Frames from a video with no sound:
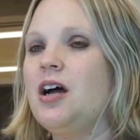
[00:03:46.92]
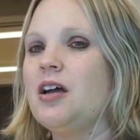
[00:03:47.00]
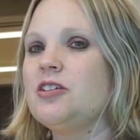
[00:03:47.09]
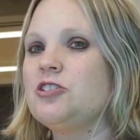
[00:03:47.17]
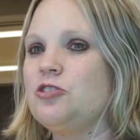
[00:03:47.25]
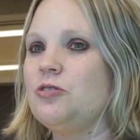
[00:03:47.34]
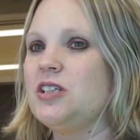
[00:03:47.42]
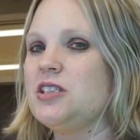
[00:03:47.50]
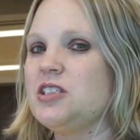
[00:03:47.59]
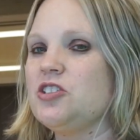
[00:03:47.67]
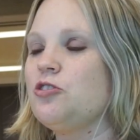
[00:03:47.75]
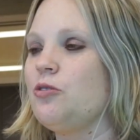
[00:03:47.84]

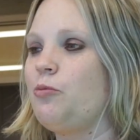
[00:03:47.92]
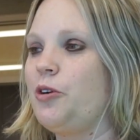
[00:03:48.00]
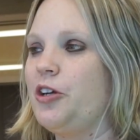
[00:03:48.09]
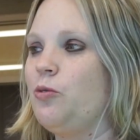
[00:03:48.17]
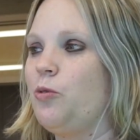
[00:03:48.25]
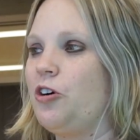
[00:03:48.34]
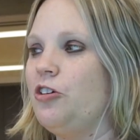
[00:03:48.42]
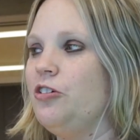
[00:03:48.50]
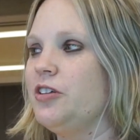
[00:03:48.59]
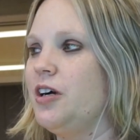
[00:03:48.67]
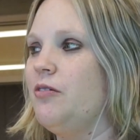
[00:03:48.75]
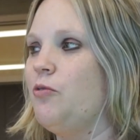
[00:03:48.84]
students into the real
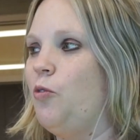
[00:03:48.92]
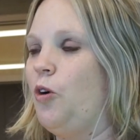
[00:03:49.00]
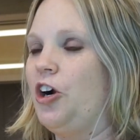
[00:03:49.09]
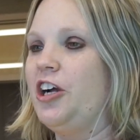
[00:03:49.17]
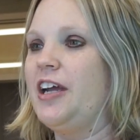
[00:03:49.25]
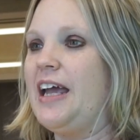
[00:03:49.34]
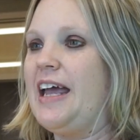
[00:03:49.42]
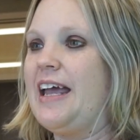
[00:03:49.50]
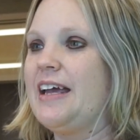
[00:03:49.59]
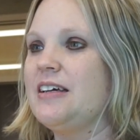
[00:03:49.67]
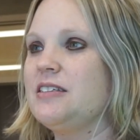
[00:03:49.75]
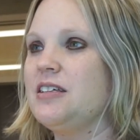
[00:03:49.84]
world of work
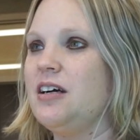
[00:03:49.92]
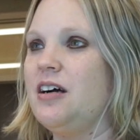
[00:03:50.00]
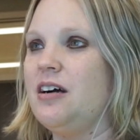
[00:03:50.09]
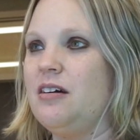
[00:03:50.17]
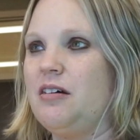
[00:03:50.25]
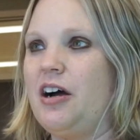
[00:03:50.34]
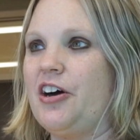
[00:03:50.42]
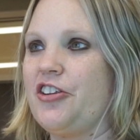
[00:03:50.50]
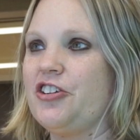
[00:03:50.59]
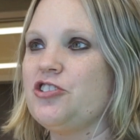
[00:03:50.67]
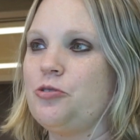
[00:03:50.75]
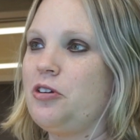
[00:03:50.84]
and
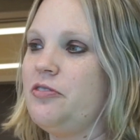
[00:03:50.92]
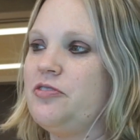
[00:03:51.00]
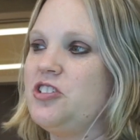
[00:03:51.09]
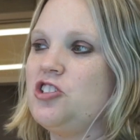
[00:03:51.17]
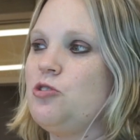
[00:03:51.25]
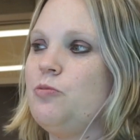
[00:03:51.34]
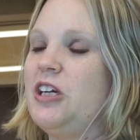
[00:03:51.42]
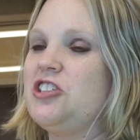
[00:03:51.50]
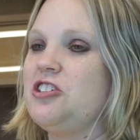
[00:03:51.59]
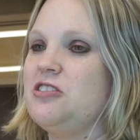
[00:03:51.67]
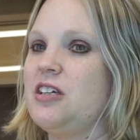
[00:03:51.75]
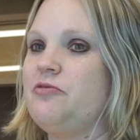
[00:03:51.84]
other sort of
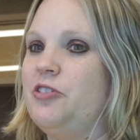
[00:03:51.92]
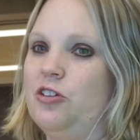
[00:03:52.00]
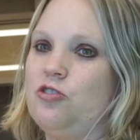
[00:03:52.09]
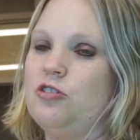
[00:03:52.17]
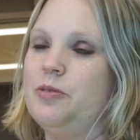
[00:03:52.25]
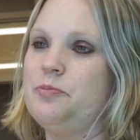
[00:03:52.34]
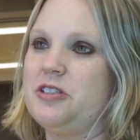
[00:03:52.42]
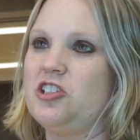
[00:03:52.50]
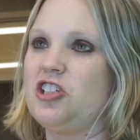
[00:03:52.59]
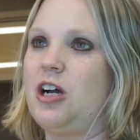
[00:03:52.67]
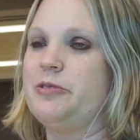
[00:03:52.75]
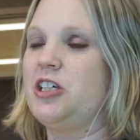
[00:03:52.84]
situations like field trips and
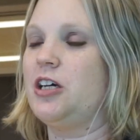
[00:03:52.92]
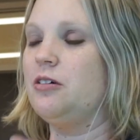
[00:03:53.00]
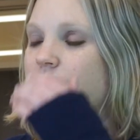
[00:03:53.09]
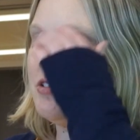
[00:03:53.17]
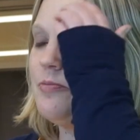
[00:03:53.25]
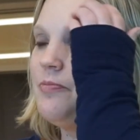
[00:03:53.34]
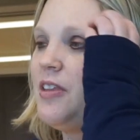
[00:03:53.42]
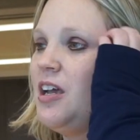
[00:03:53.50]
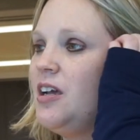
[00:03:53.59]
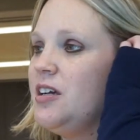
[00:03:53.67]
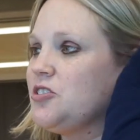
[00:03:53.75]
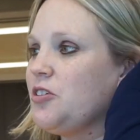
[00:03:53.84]
job shadows.
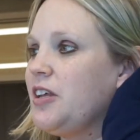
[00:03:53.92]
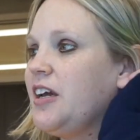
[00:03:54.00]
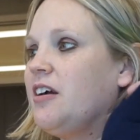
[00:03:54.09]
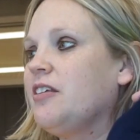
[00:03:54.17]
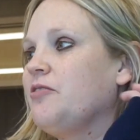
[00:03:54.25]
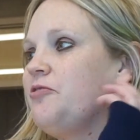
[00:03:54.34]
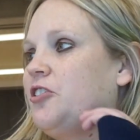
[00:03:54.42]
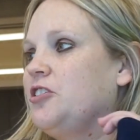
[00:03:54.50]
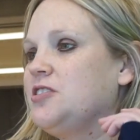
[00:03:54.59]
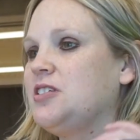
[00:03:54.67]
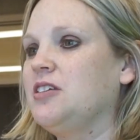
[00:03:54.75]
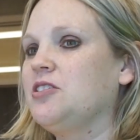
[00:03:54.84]
So they are the
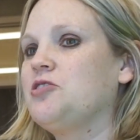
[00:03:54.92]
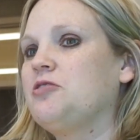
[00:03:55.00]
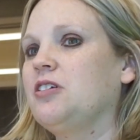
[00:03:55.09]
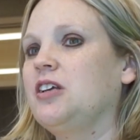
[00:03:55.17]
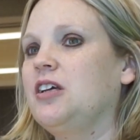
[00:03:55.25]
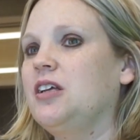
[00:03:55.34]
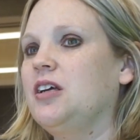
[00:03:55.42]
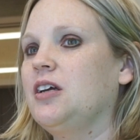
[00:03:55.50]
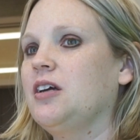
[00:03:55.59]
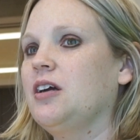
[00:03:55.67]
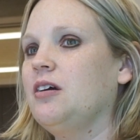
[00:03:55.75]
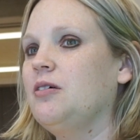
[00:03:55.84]
first
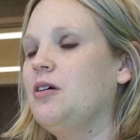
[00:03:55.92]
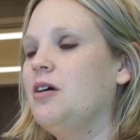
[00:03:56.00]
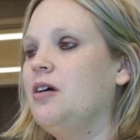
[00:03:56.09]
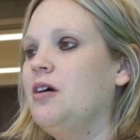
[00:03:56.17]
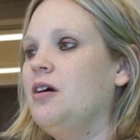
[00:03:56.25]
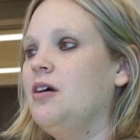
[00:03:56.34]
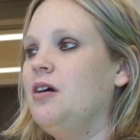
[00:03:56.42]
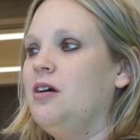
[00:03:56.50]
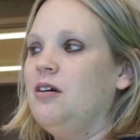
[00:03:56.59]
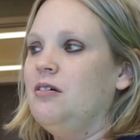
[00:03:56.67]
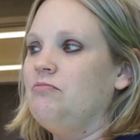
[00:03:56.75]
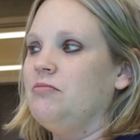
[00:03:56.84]
industry-leading
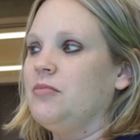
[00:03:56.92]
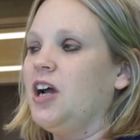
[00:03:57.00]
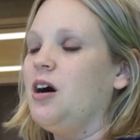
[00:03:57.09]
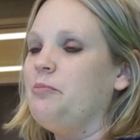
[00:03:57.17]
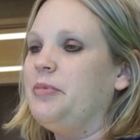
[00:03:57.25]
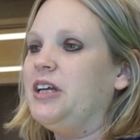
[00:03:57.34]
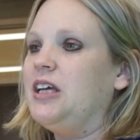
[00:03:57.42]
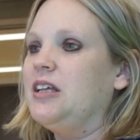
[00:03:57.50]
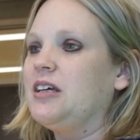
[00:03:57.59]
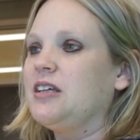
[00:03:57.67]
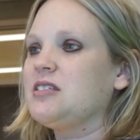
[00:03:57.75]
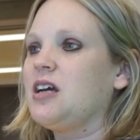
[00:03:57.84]
company
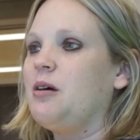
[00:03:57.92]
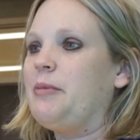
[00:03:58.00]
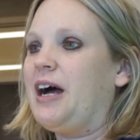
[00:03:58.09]
that has come